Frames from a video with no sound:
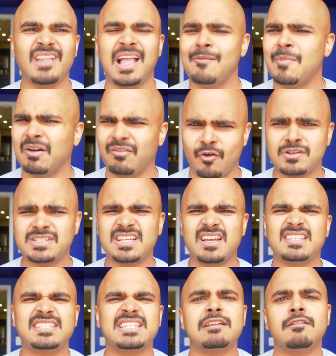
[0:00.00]
about focusing
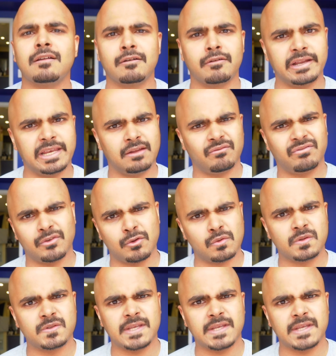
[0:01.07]
on single ingredient foods,